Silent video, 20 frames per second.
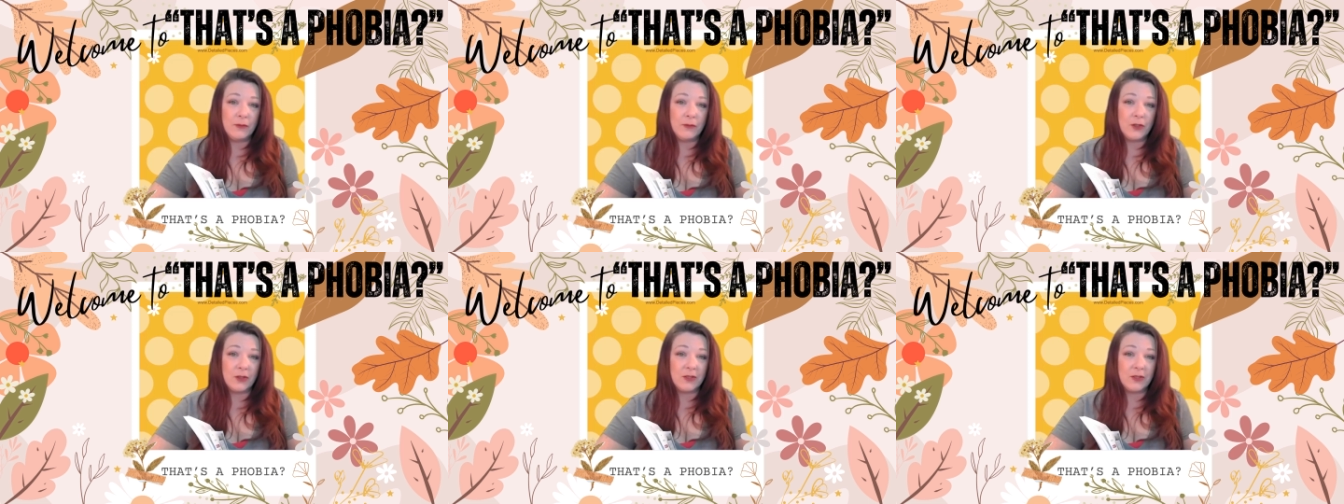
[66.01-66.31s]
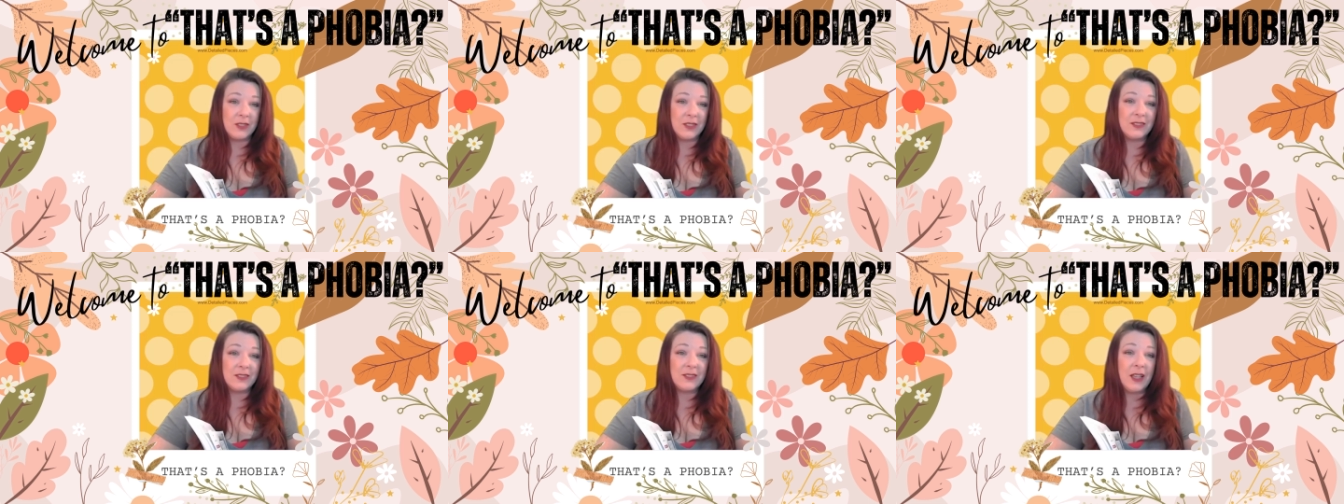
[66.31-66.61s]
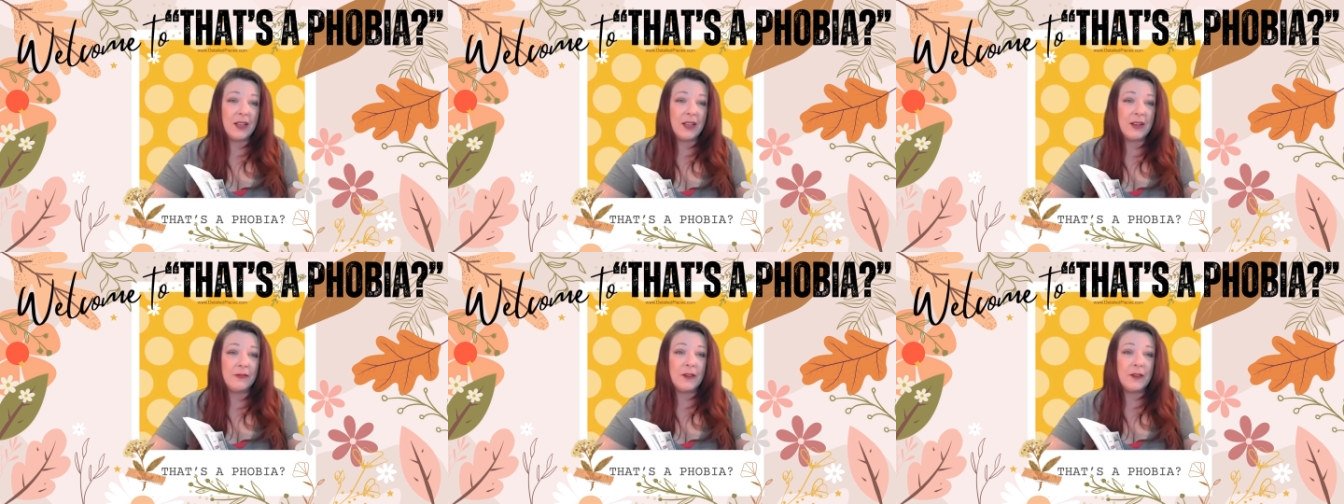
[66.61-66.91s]
just the
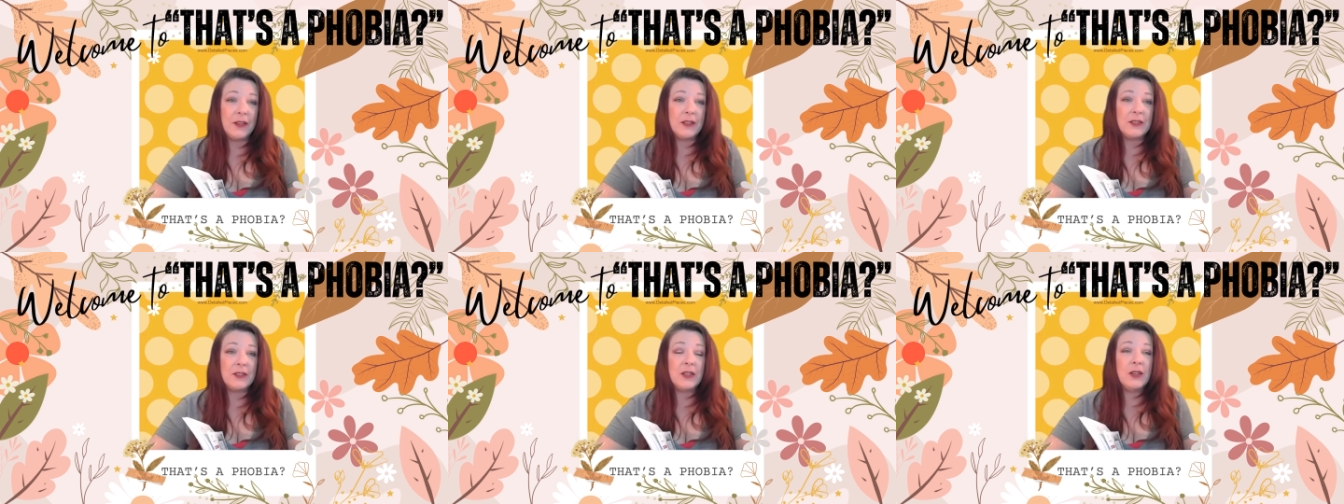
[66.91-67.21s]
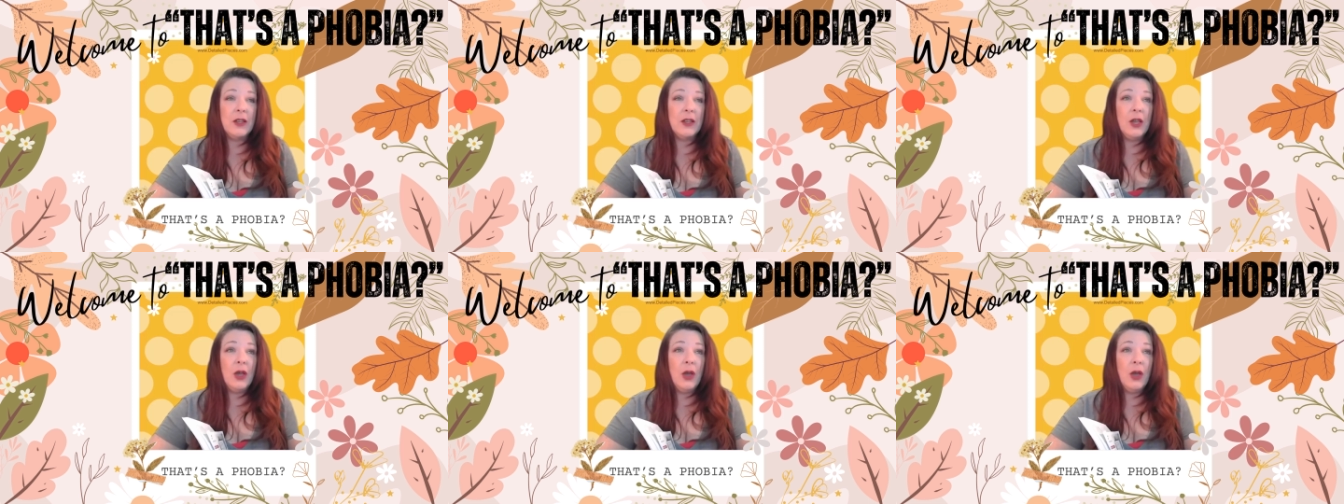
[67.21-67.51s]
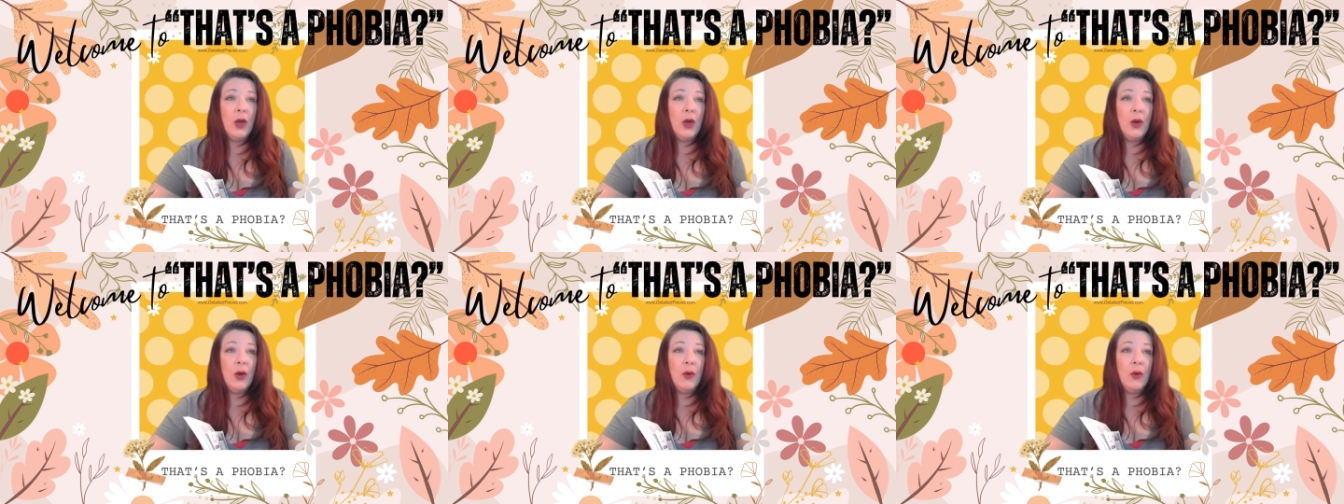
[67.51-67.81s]
sight of it?
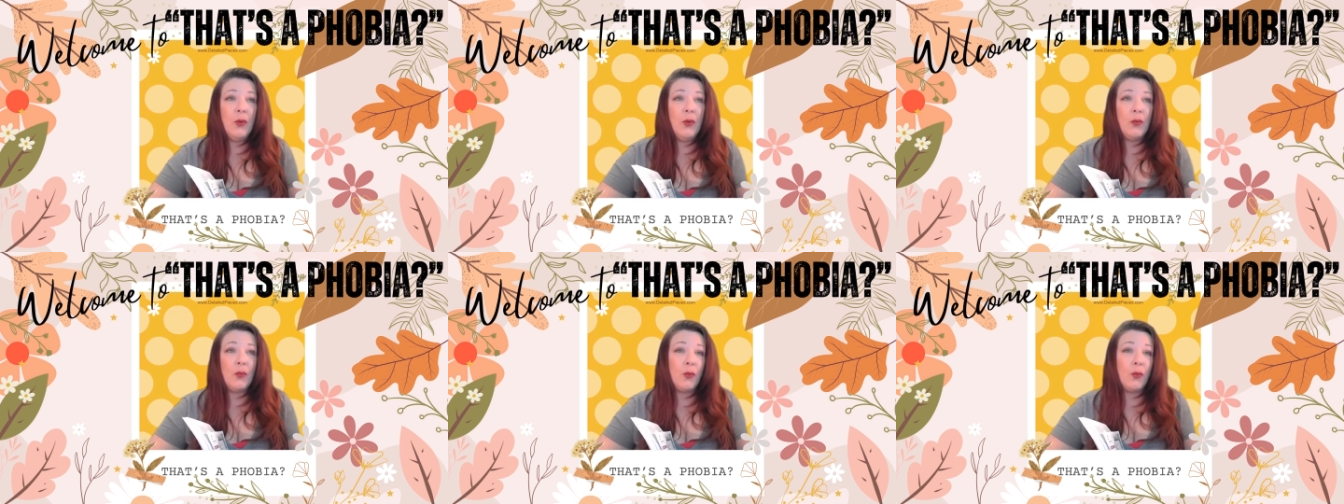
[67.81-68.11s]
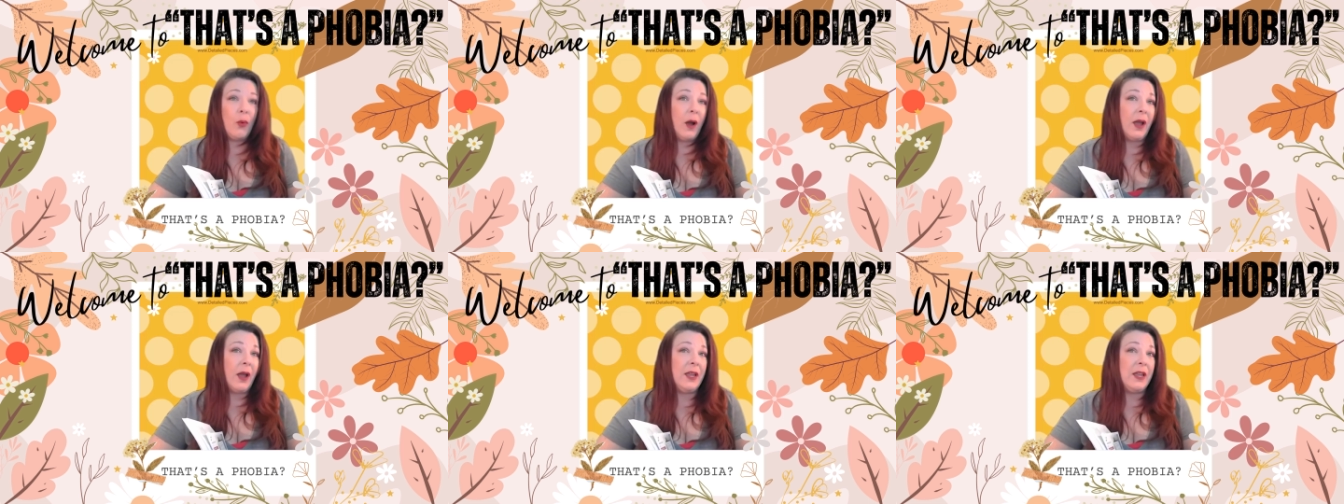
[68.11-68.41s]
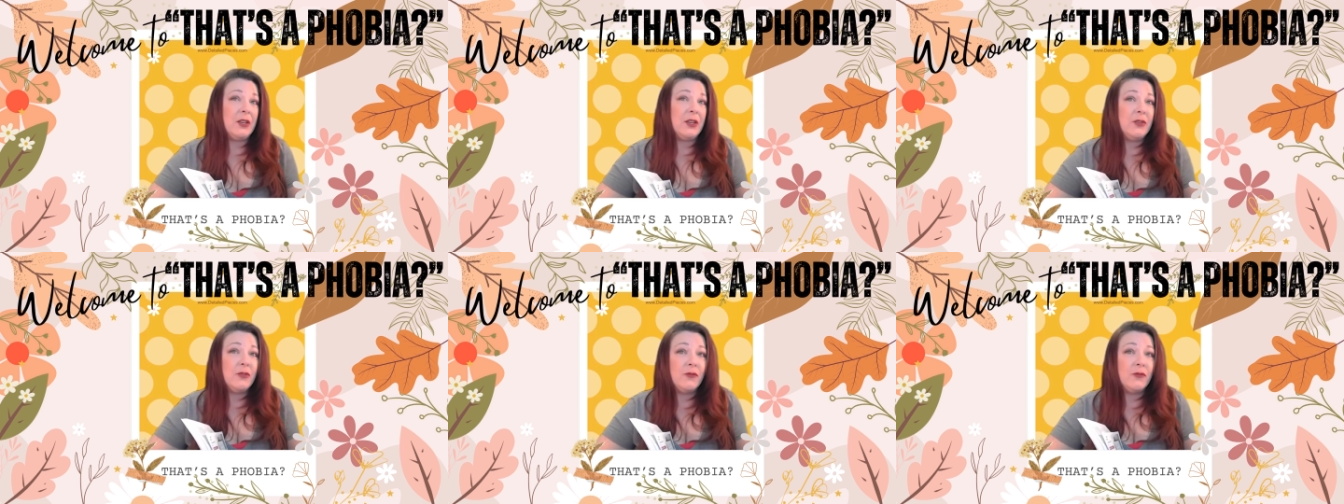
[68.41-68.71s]

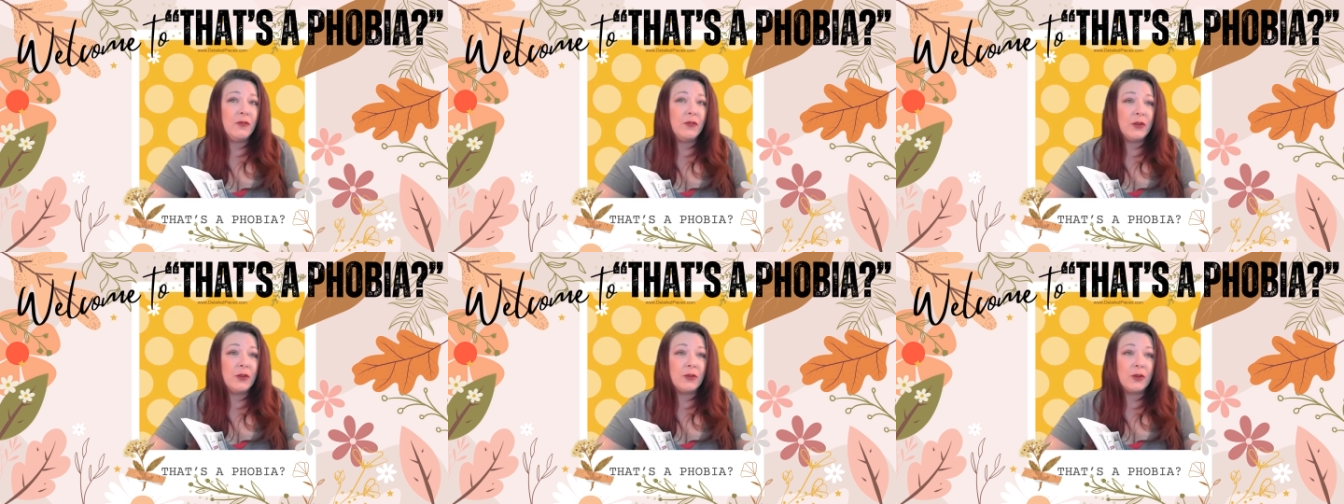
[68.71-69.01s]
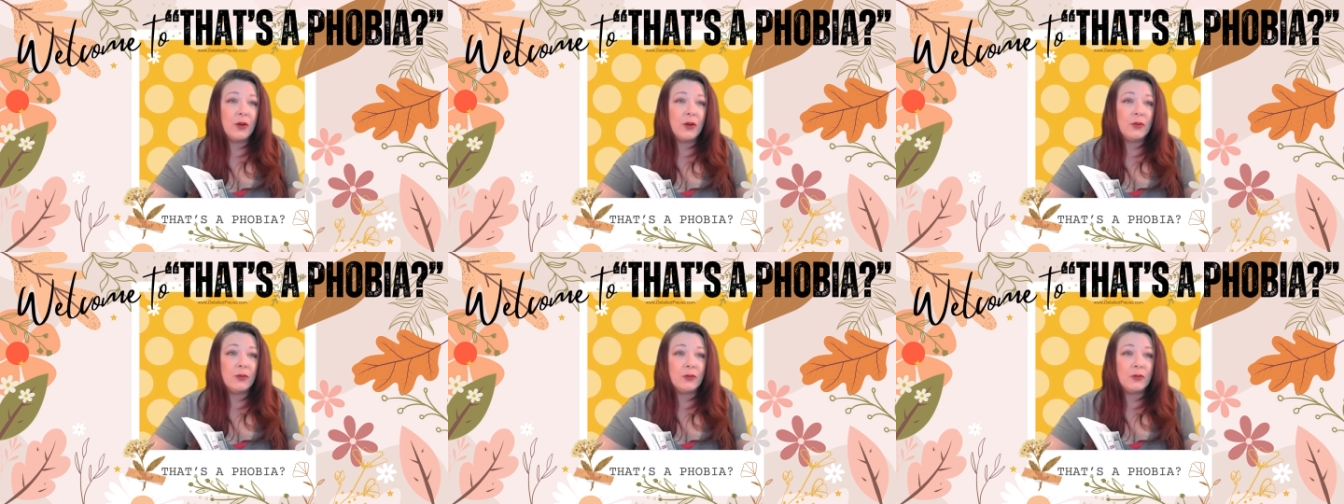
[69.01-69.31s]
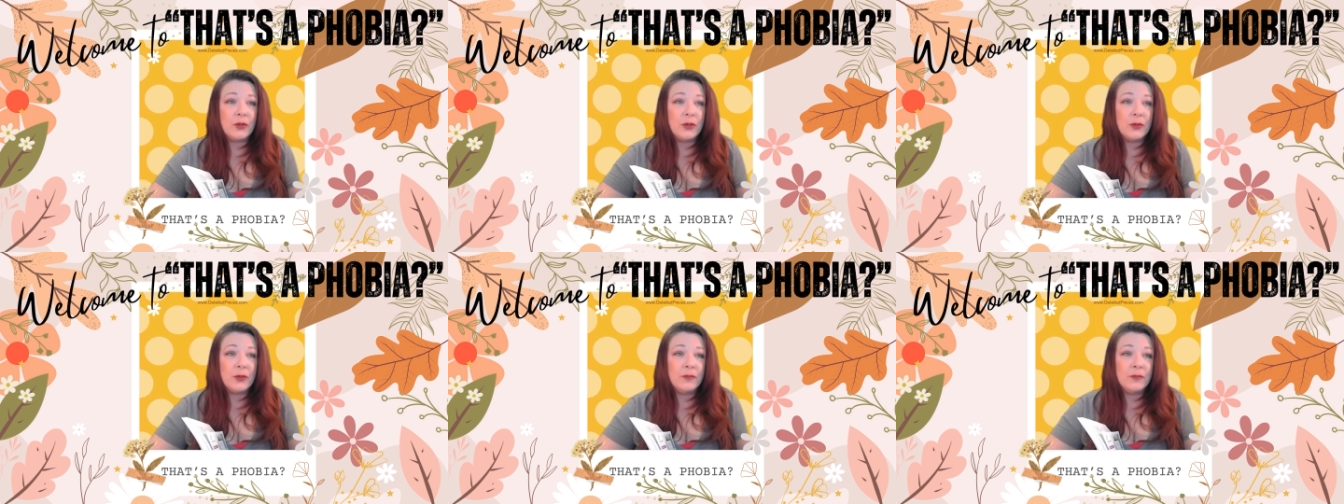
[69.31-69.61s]
Why do you fear
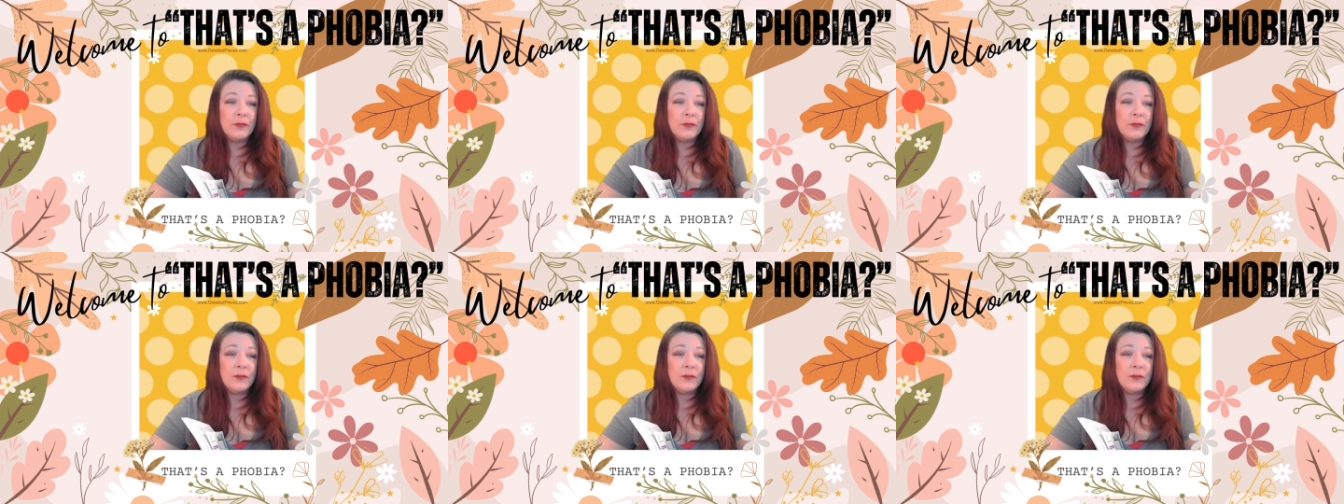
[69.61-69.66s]
gold?